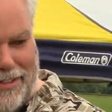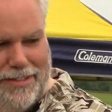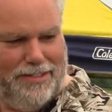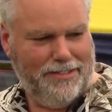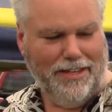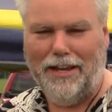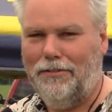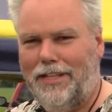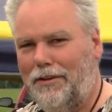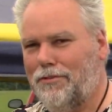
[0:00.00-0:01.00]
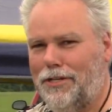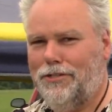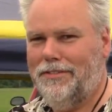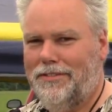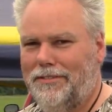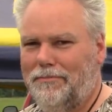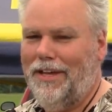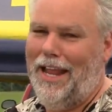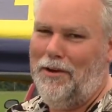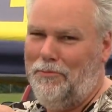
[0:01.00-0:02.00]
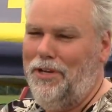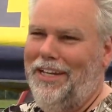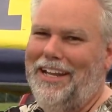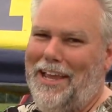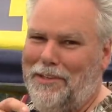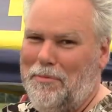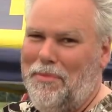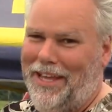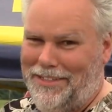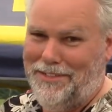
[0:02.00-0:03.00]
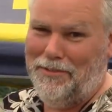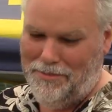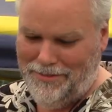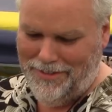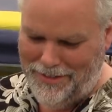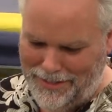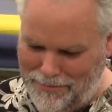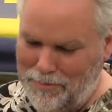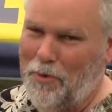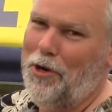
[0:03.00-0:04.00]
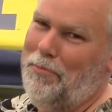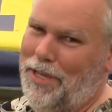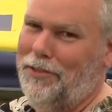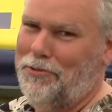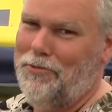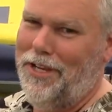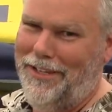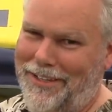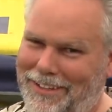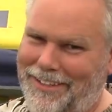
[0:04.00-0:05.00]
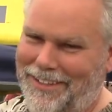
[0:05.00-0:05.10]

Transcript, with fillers: this is, I don't like Russians, but I really like the MiGs though. Even more the MiG to read.